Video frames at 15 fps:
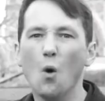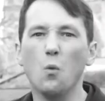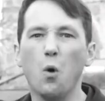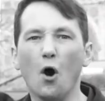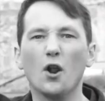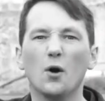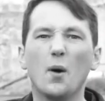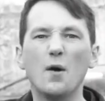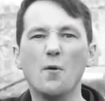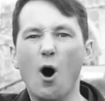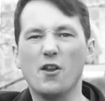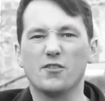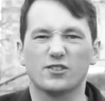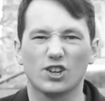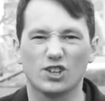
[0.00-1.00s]
What do we
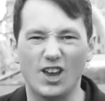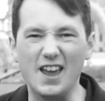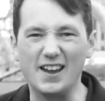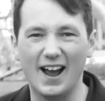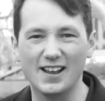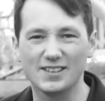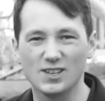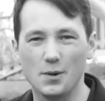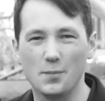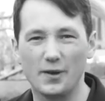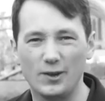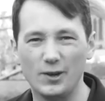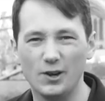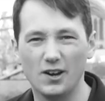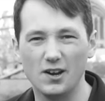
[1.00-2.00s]
want? To shake hands in a
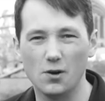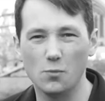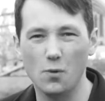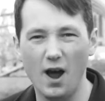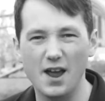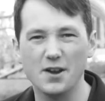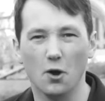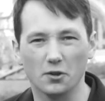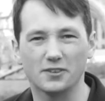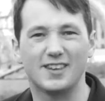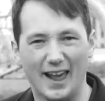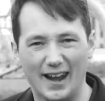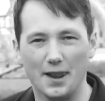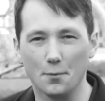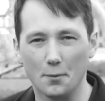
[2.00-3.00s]
peculiar way and not
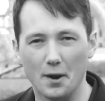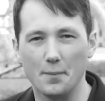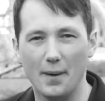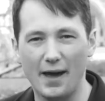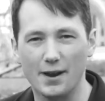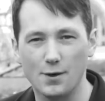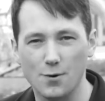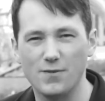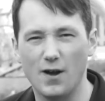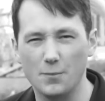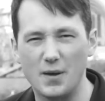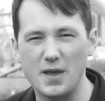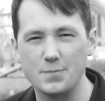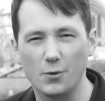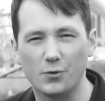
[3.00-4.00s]
tell anyone about it without
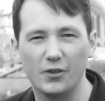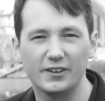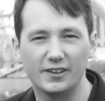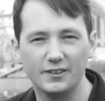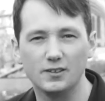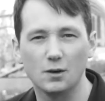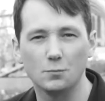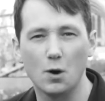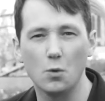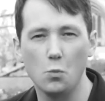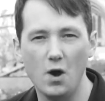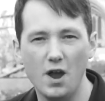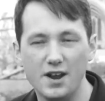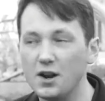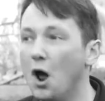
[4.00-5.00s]
people thinking that we're
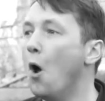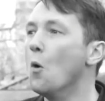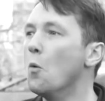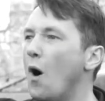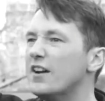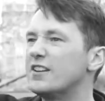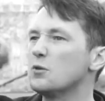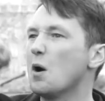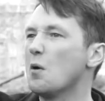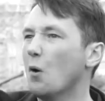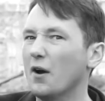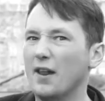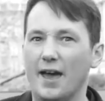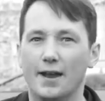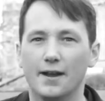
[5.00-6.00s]
weird. When do we
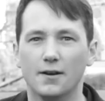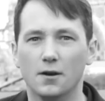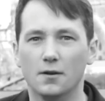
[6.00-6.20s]
want it?